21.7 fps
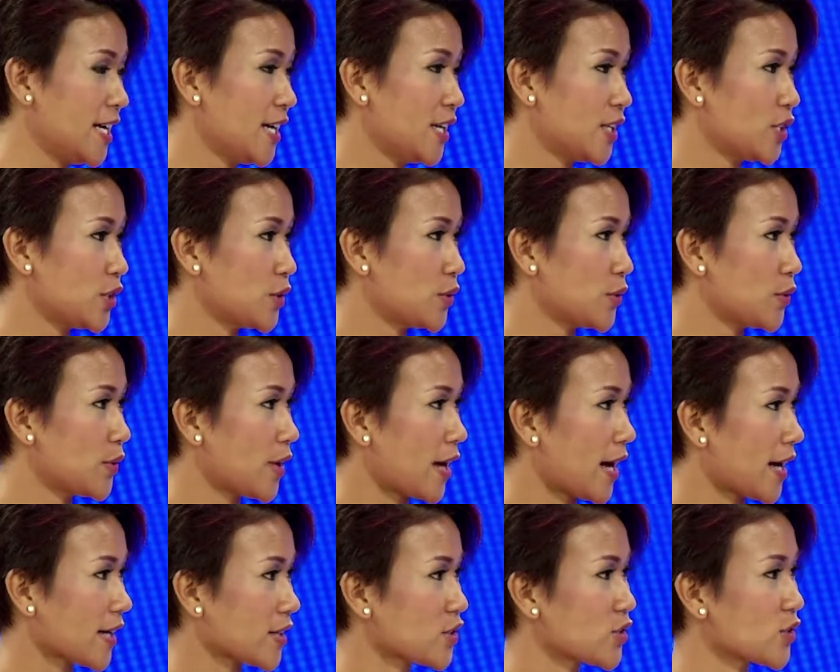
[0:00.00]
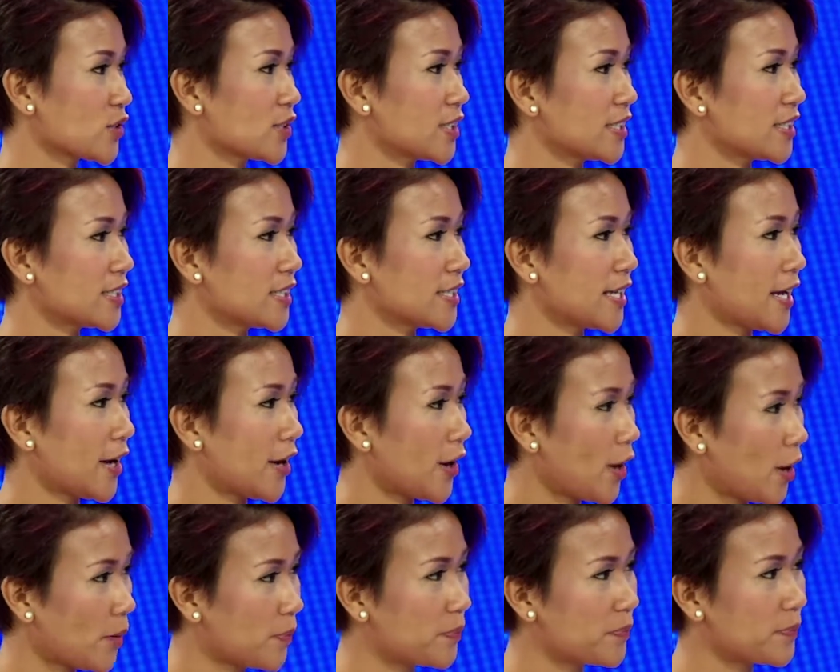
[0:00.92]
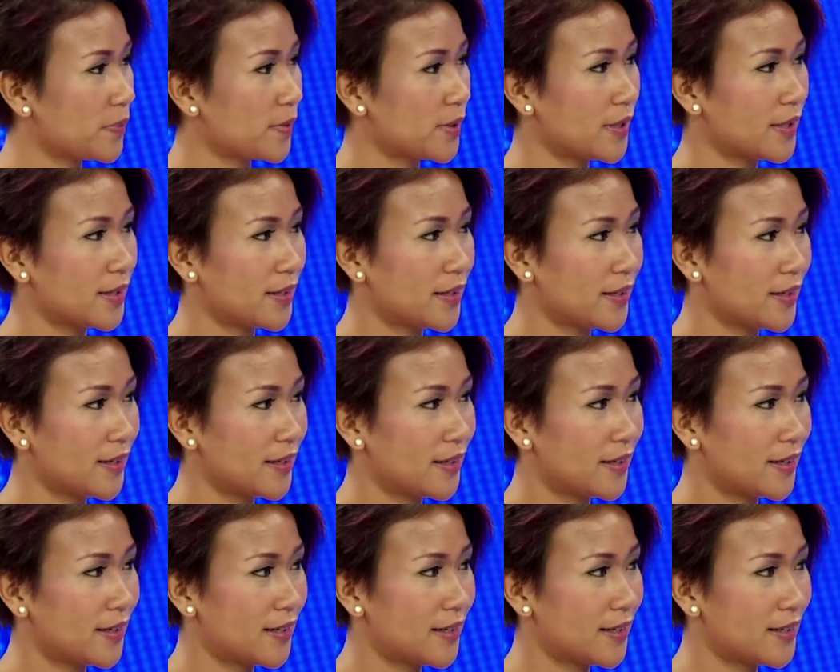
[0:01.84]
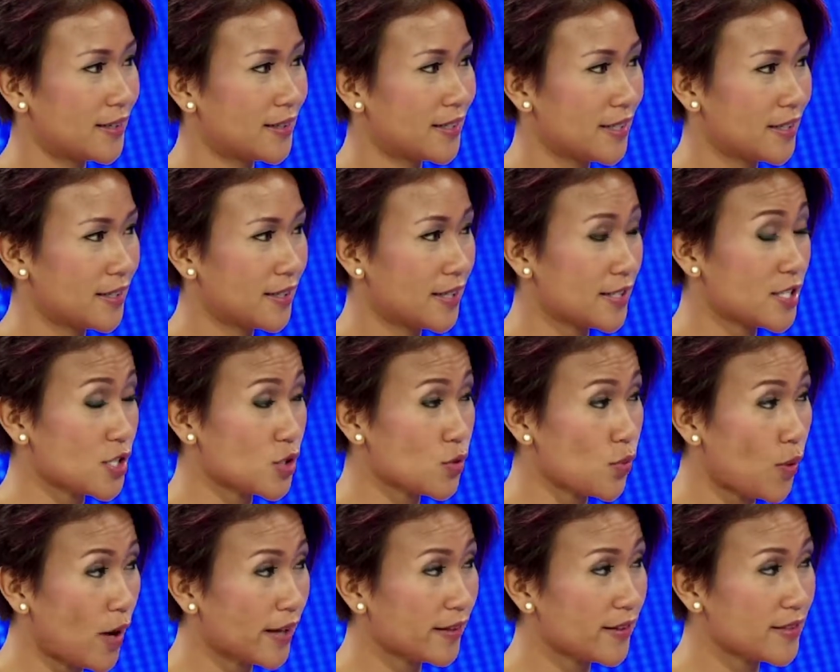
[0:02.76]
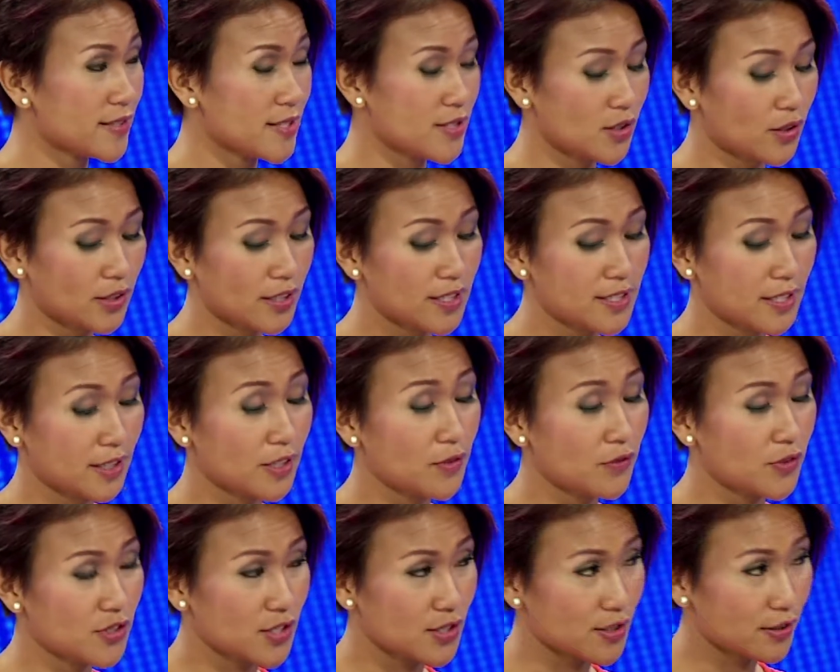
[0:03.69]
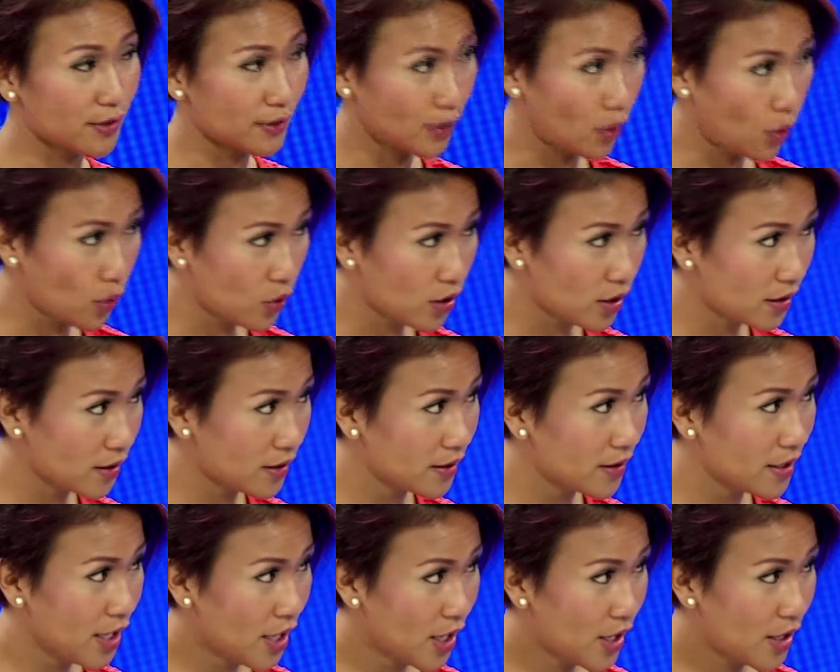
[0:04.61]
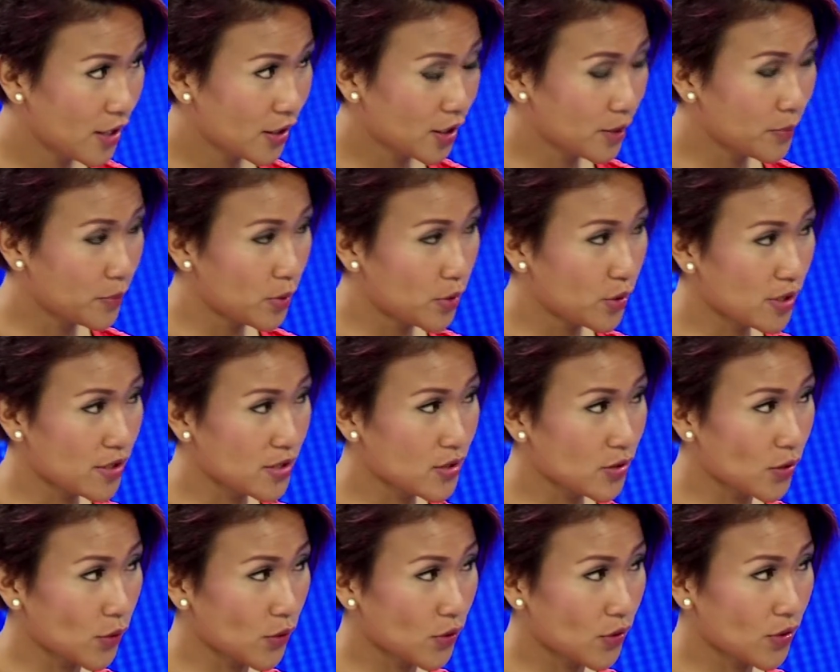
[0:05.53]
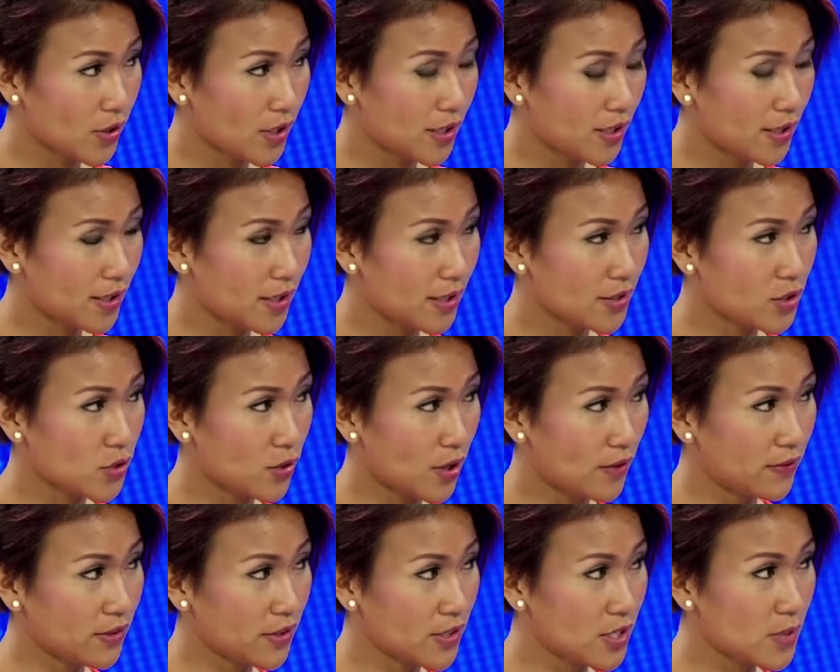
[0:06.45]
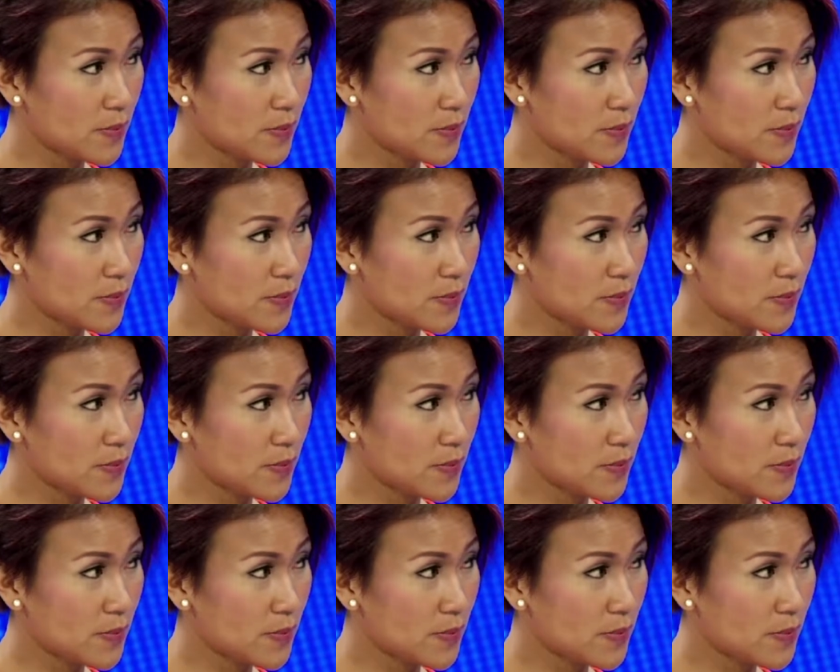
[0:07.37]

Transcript: You actually help. This is why this is not intended for just local commuters or travelers,